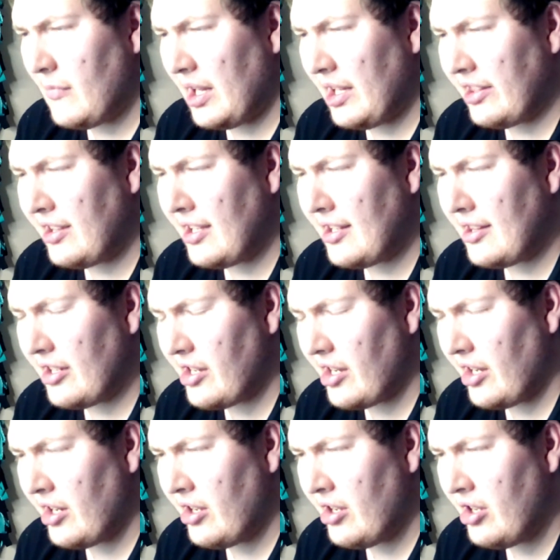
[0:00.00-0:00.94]

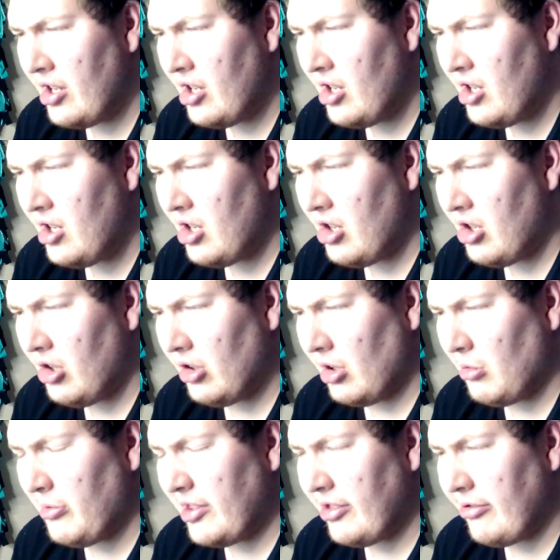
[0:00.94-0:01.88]
Lethality
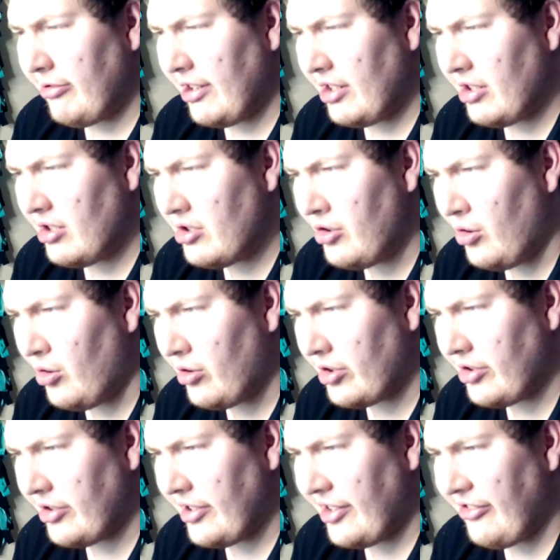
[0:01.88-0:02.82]
only when threatened or
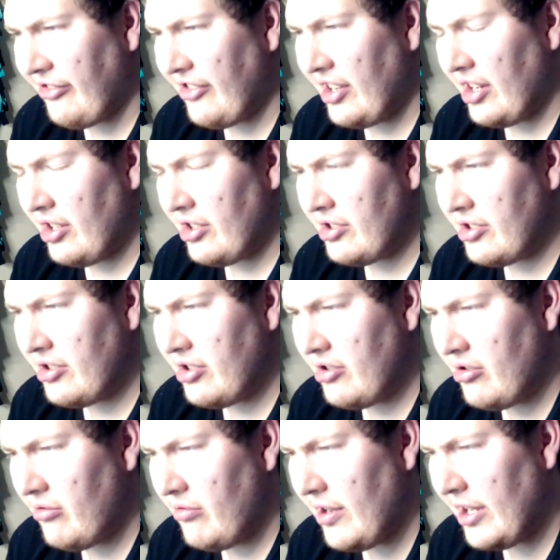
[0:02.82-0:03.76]
during a fight.
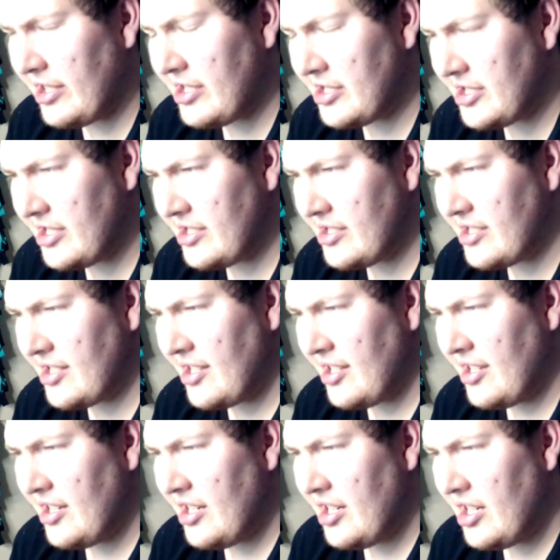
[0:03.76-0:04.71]
Weaknesses
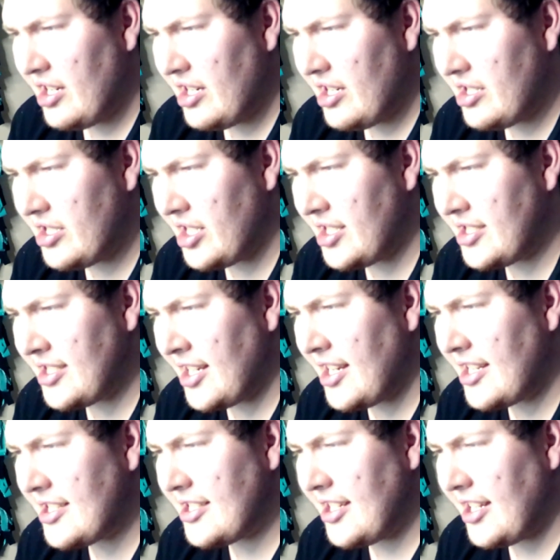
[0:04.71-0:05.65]
she's
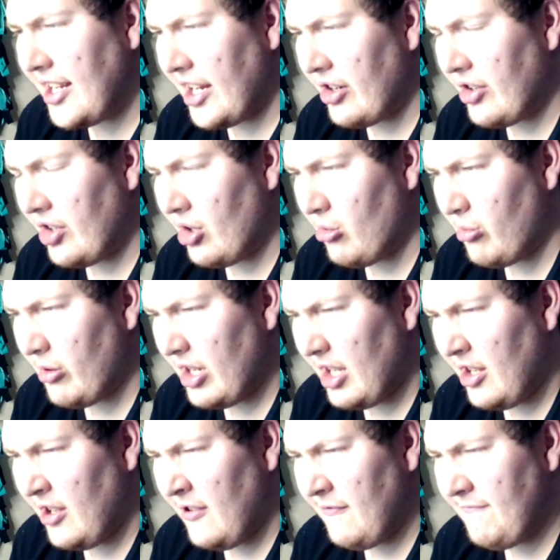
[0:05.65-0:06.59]
easily carried
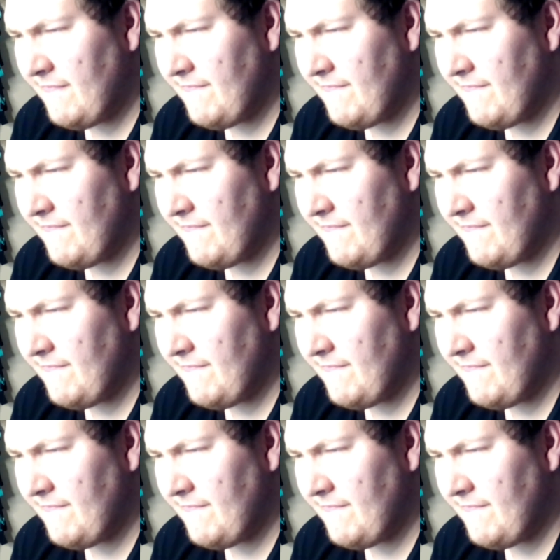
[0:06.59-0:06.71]
away.